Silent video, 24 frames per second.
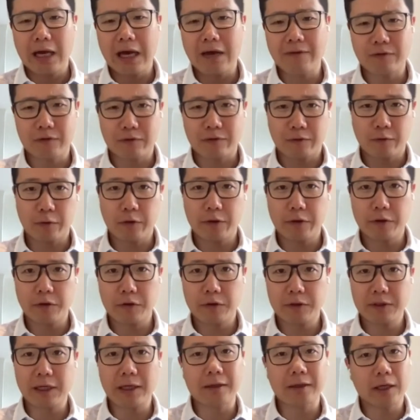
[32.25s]
After 4
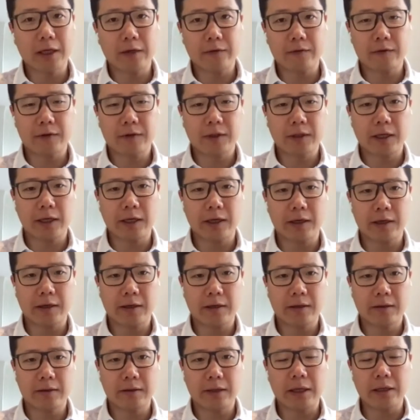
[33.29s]
years, I left,
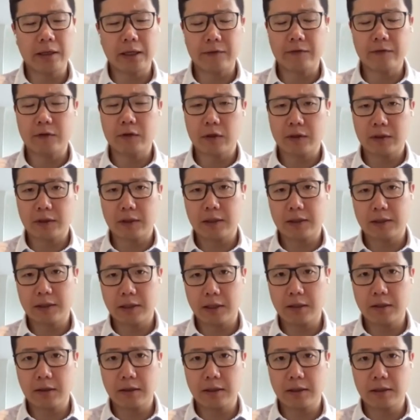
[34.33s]
and I left in
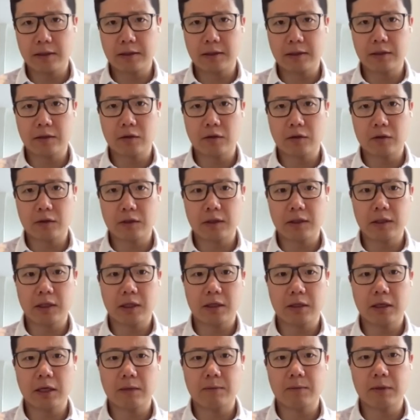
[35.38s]
2010. And since
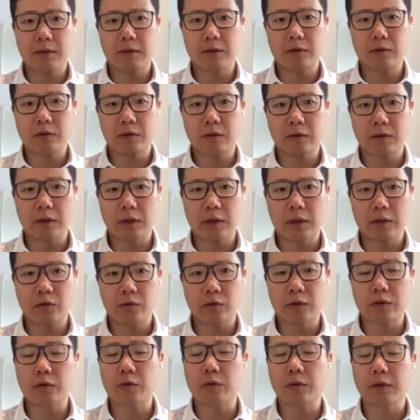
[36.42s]
2010, I've been doing
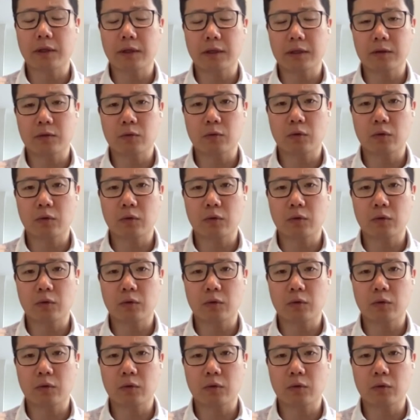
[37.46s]
two things.